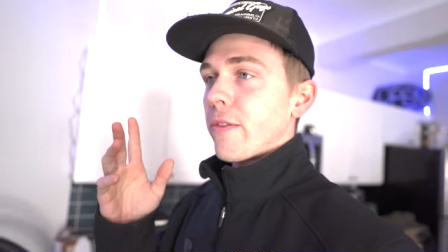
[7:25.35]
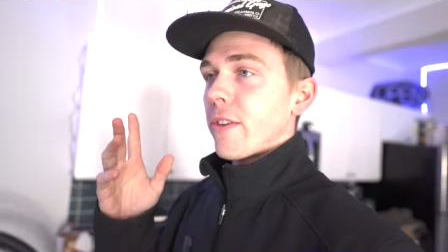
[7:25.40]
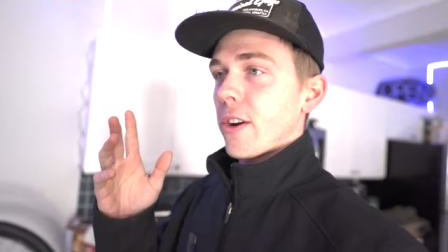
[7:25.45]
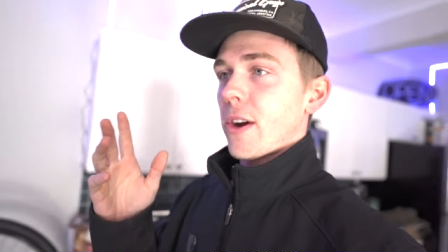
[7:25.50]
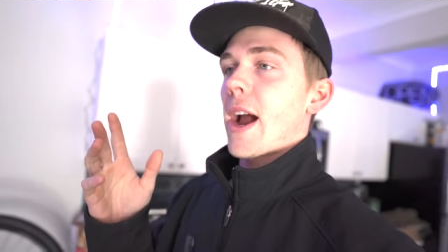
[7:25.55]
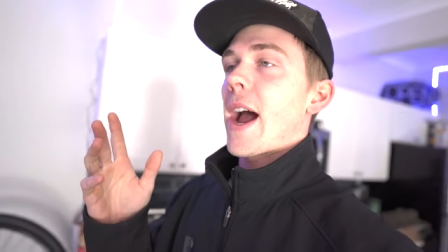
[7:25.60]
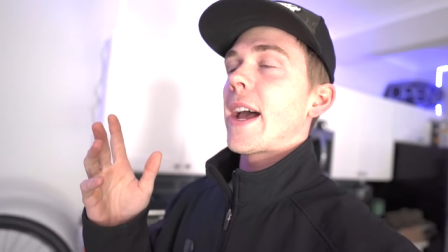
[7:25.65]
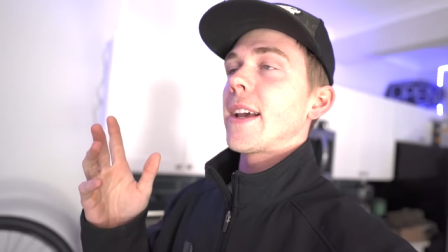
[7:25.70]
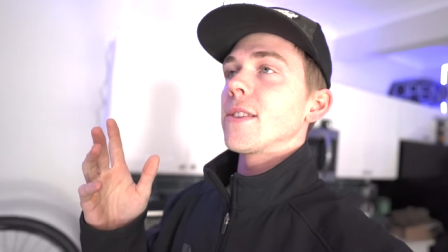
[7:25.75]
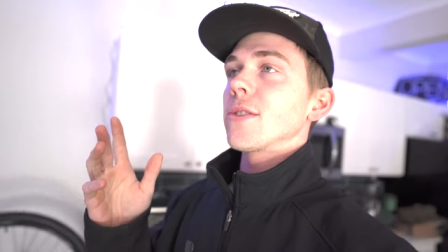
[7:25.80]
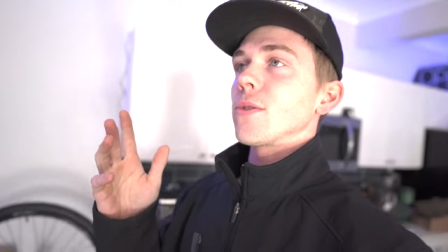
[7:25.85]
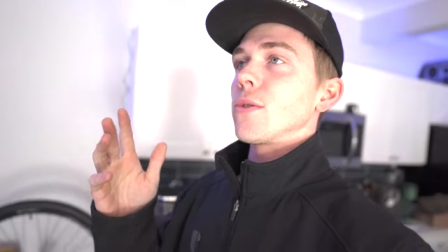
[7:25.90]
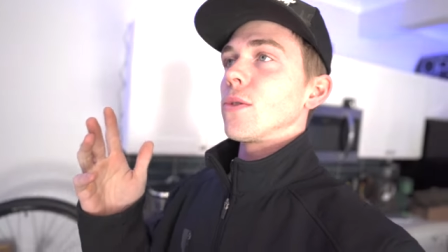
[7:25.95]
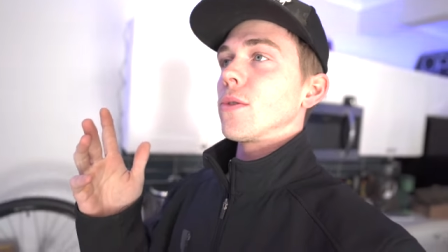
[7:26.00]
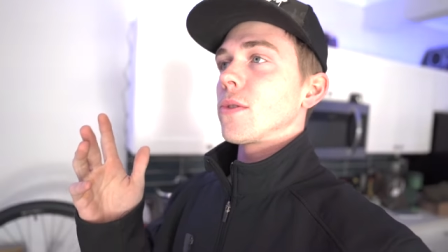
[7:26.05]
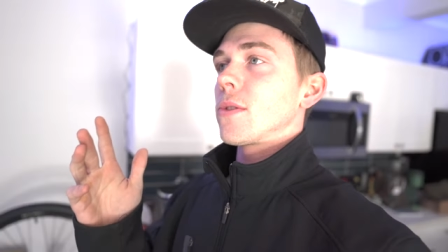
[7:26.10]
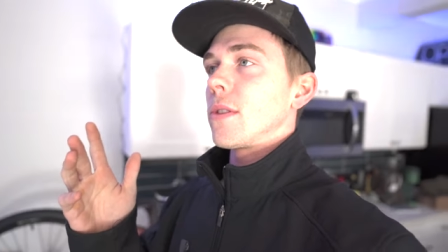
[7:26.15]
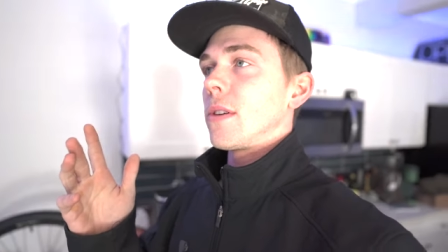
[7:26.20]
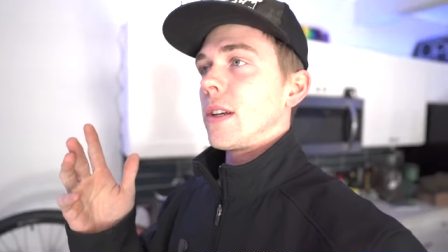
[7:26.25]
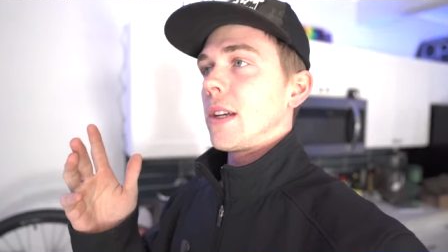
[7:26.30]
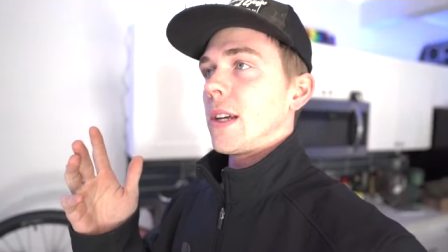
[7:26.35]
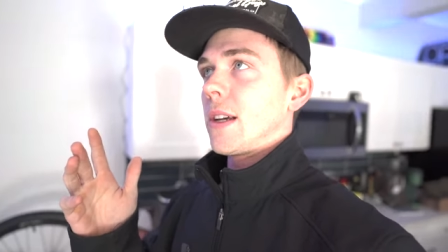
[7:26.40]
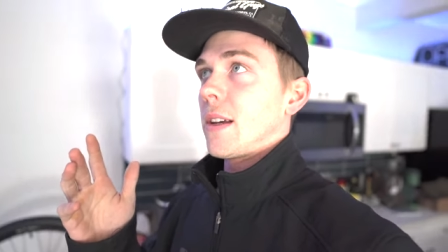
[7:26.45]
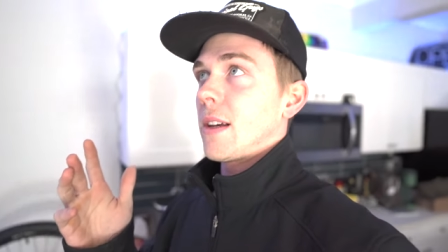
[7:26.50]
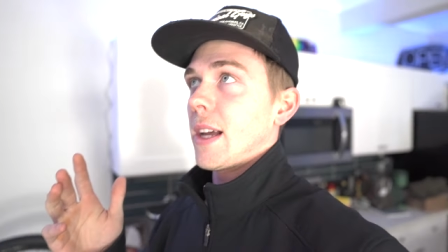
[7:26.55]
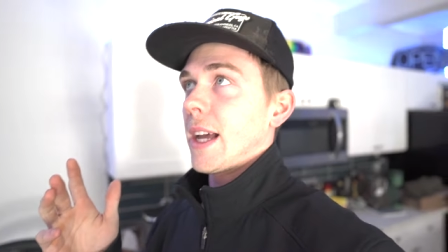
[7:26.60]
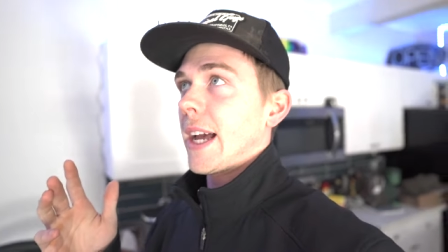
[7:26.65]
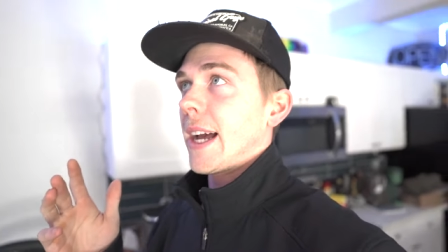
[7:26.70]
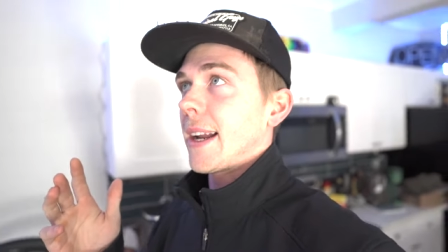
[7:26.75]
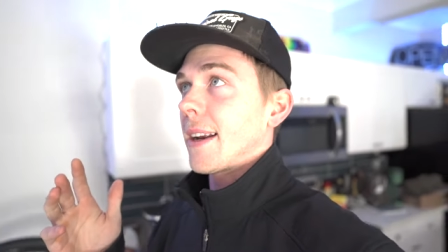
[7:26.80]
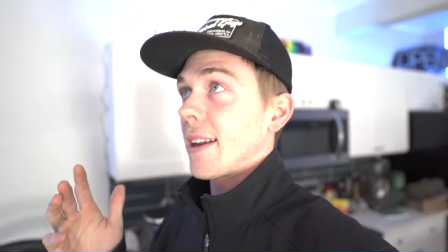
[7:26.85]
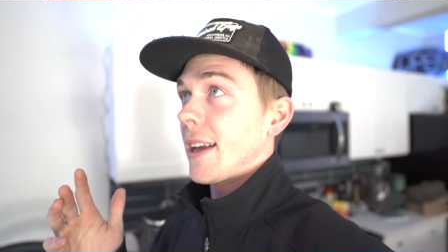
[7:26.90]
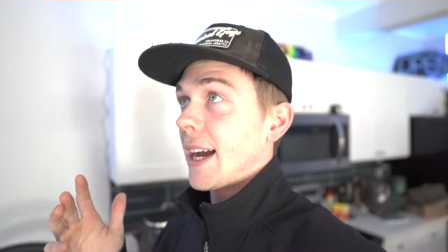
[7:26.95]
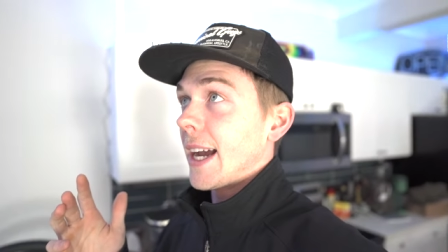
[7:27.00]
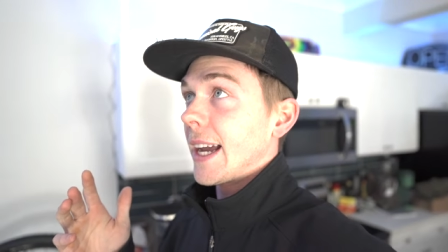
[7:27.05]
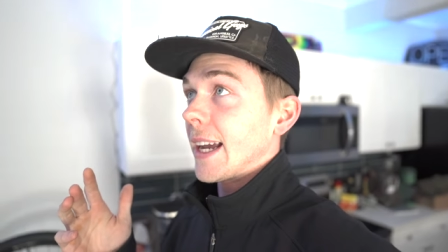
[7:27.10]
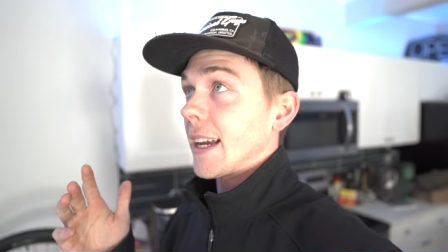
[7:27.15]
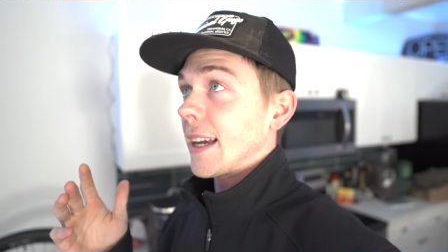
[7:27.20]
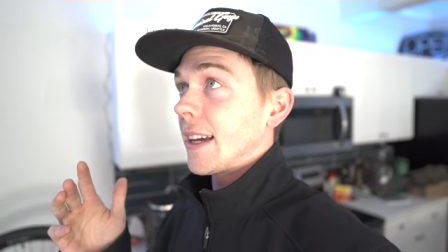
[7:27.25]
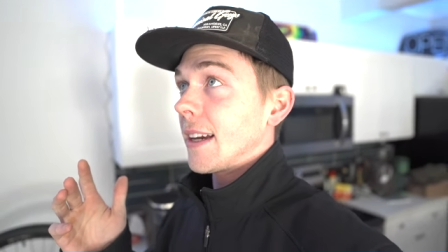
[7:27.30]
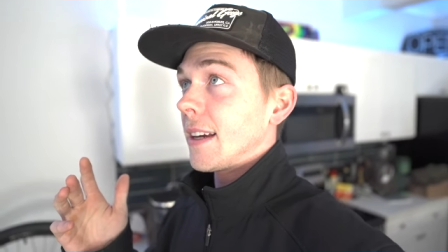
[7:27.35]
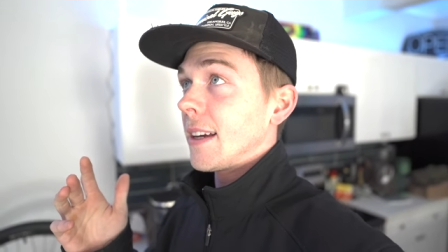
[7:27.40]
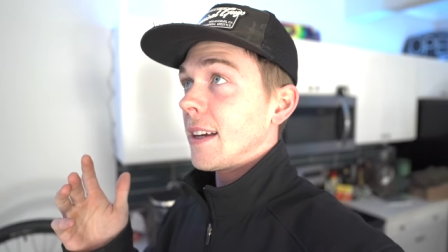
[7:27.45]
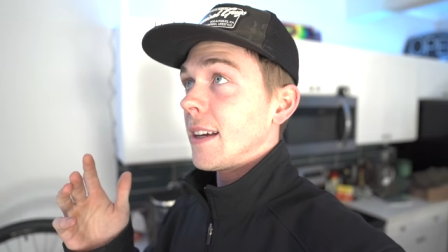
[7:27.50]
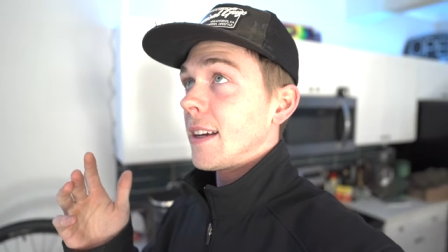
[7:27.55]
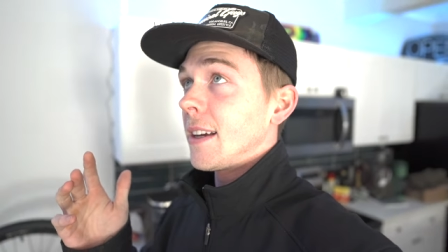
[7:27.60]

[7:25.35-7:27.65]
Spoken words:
of your high schools and like